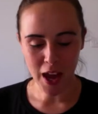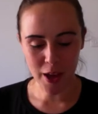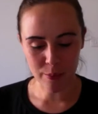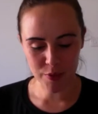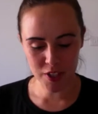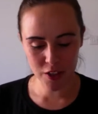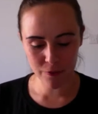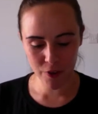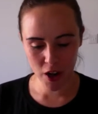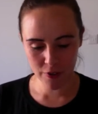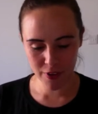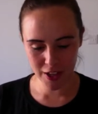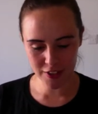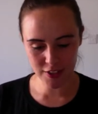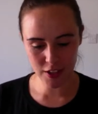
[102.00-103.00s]
So the 5
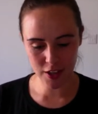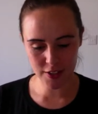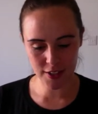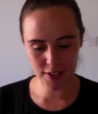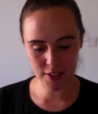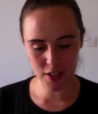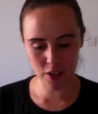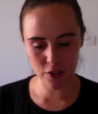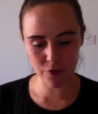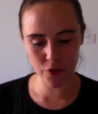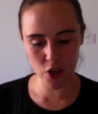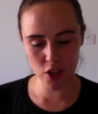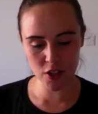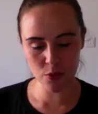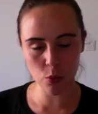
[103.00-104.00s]
exercises. So the
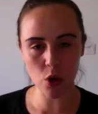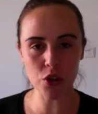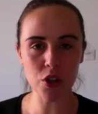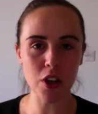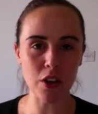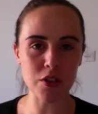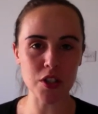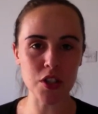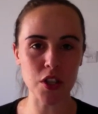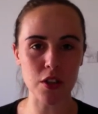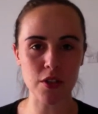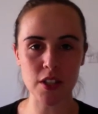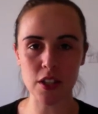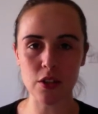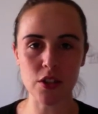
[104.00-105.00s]
first one you're going to do,
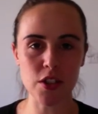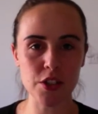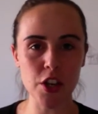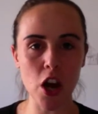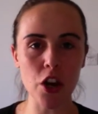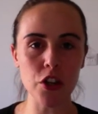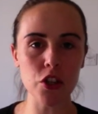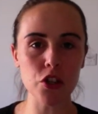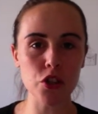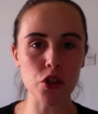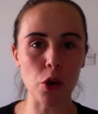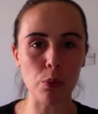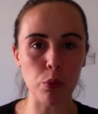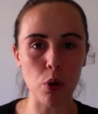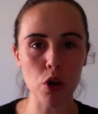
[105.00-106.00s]
so you'd start your
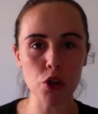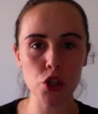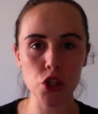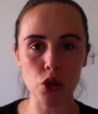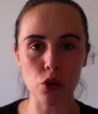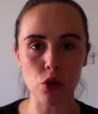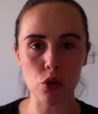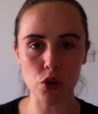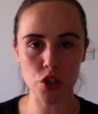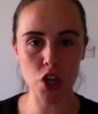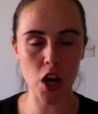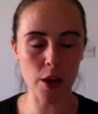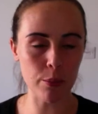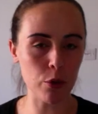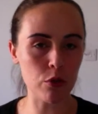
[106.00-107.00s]
stopwatch or
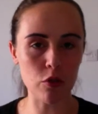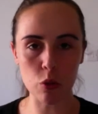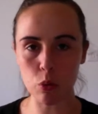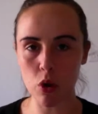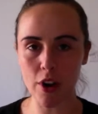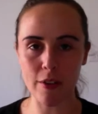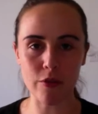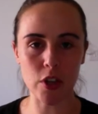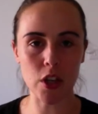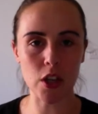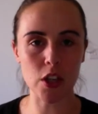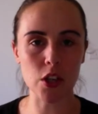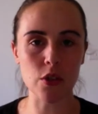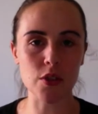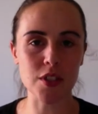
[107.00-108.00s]
timer or whatever you're going
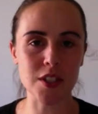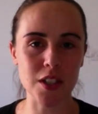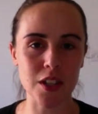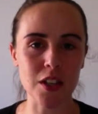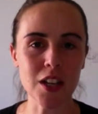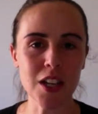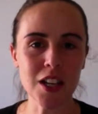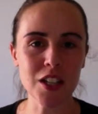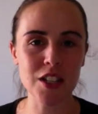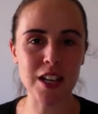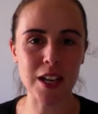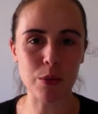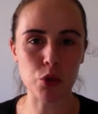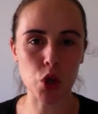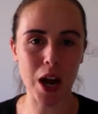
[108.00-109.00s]
to use to
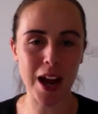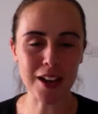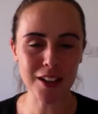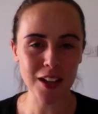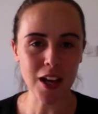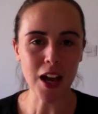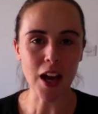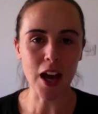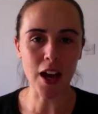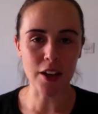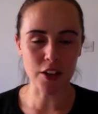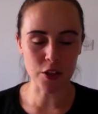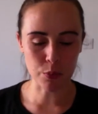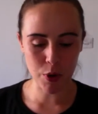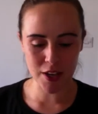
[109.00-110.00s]
keep track.
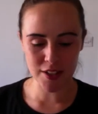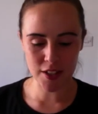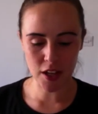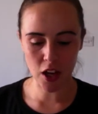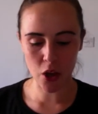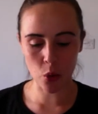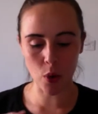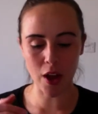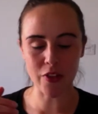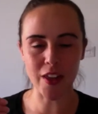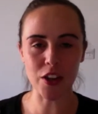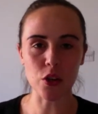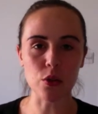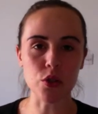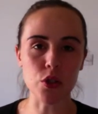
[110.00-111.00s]
You press go and
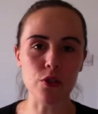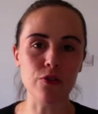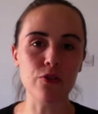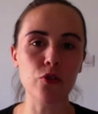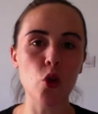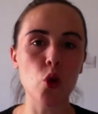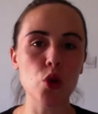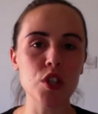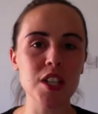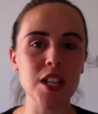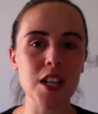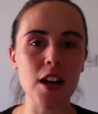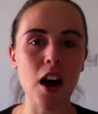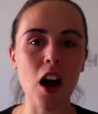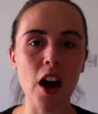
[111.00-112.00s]
then you do
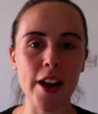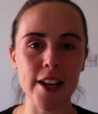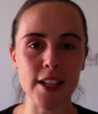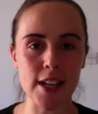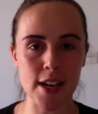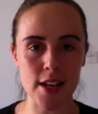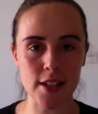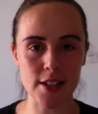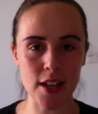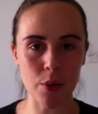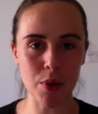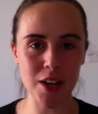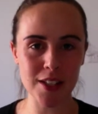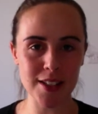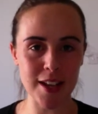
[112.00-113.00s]
40 high knees. Now
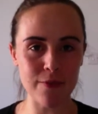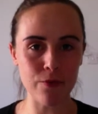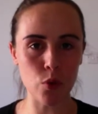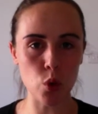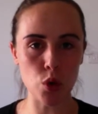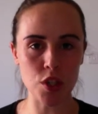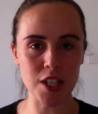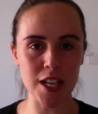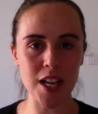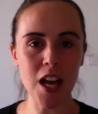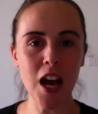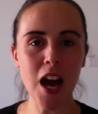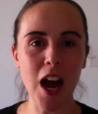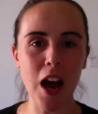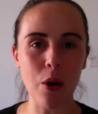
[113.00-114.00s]
when I say 40,
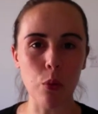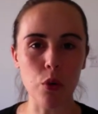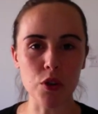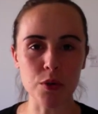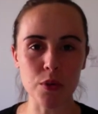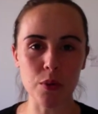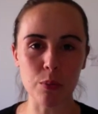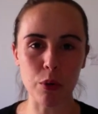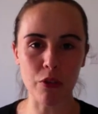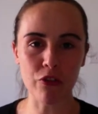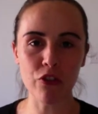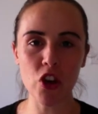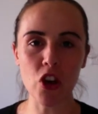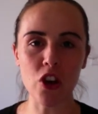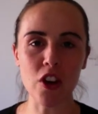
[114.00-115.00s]
I would
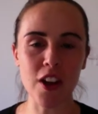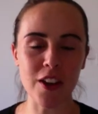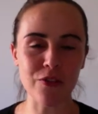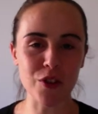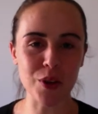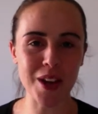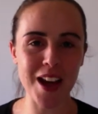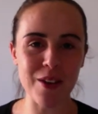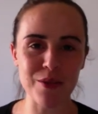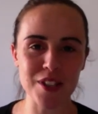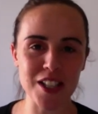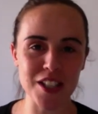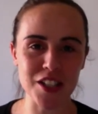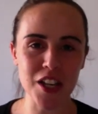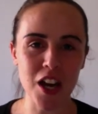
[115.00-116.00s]
prefer if you
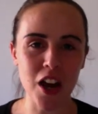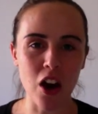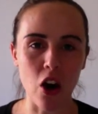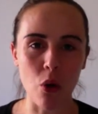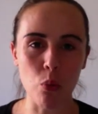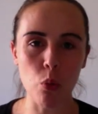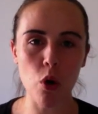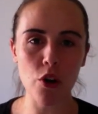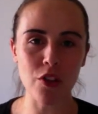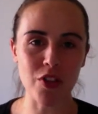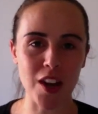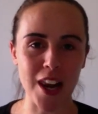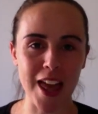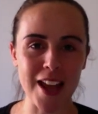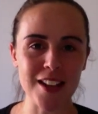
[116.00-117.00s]
counted on one of the
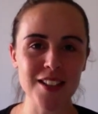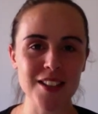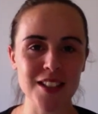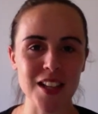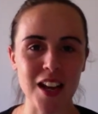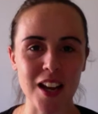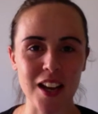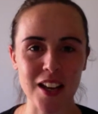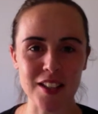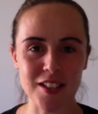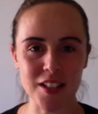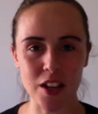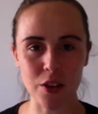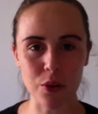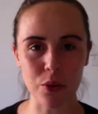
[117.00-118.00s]
legs.
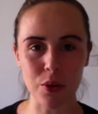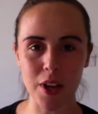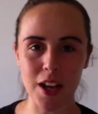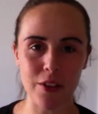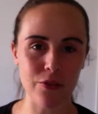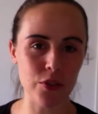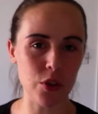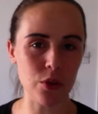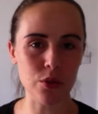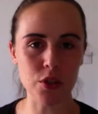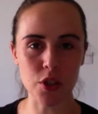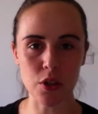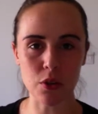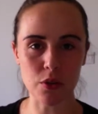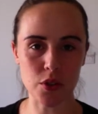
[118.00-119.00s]
So if you
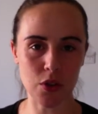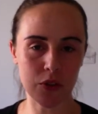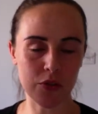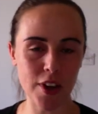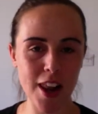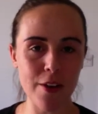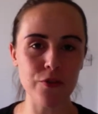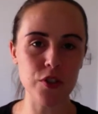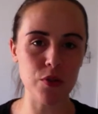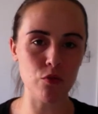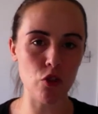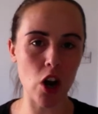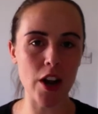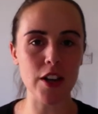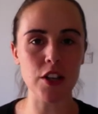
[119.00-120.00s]
do sort of left and
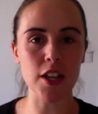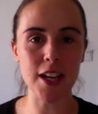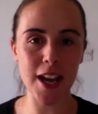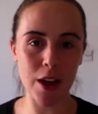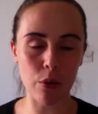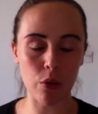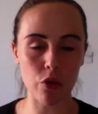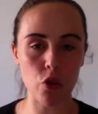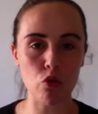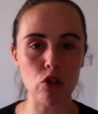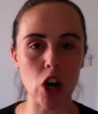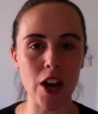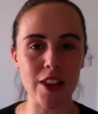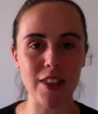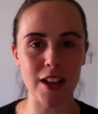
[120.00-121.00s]
right and you count on the
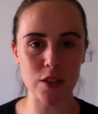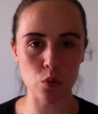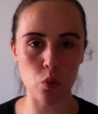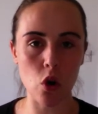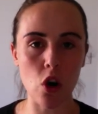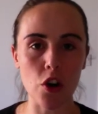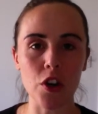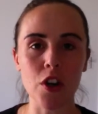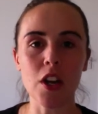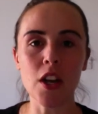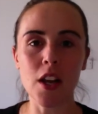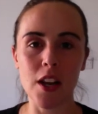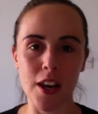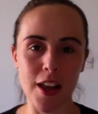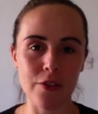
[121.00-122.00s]
right, that's 1,
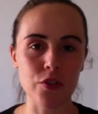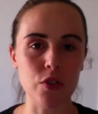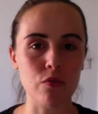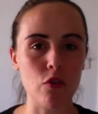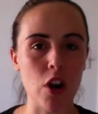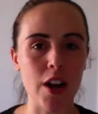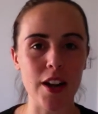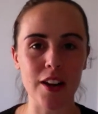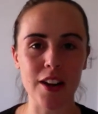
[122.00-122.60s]
left and right,